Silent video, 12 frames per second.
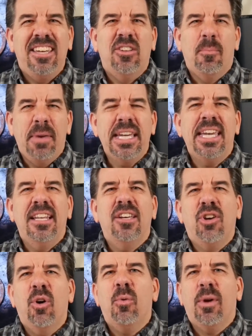You know, making
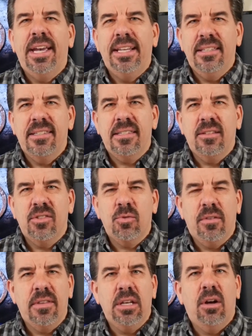it go right is
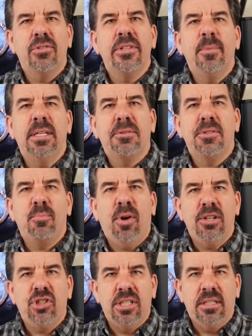sort of the ultimate
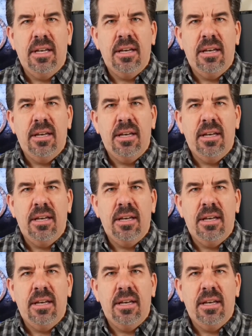expression